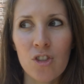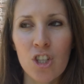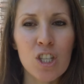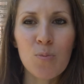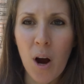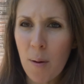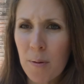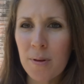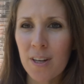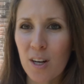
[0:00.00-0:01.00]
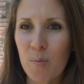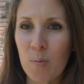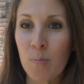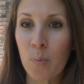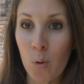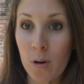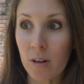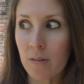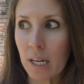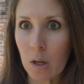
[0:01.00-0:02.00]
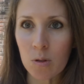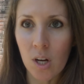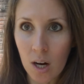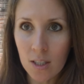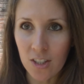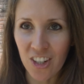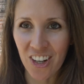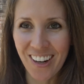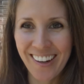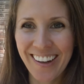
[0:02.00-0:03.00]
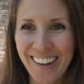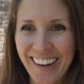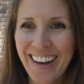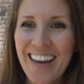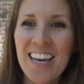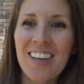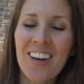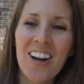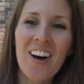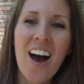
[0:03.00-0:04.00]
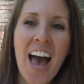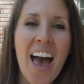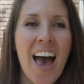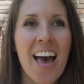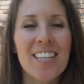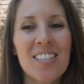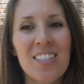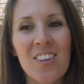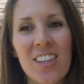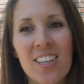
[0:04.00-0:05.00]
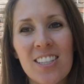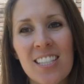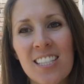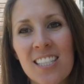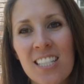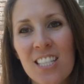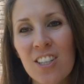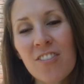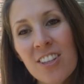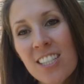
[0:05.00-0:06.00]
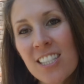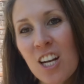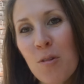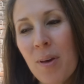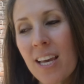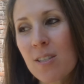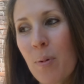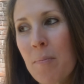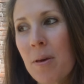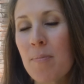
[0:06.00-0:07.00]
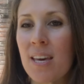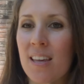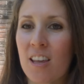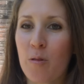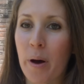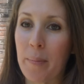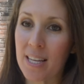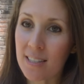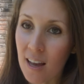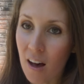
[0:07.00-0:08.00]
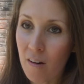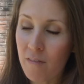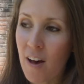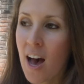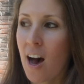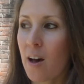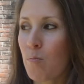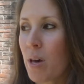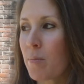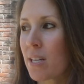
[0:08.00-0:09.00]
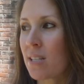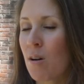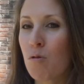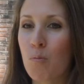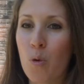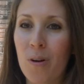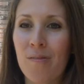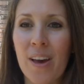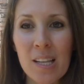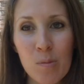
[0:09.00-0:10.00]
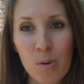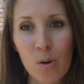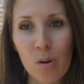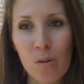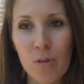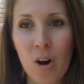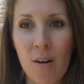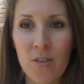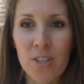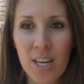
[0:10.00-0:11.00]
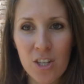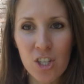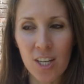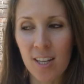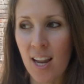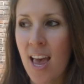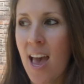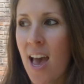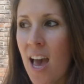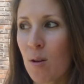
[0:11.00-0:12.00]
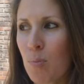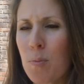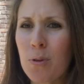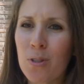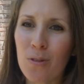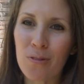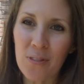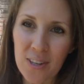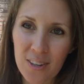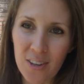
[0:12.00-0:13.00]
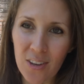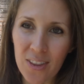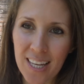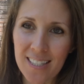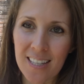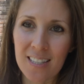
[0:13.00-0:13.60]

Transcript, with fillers: She's probably going to be bored if I don't talk to her, you know? And so there's this difference that it makes by me being there by myself. I make myself more available for conversation, and people don't feel that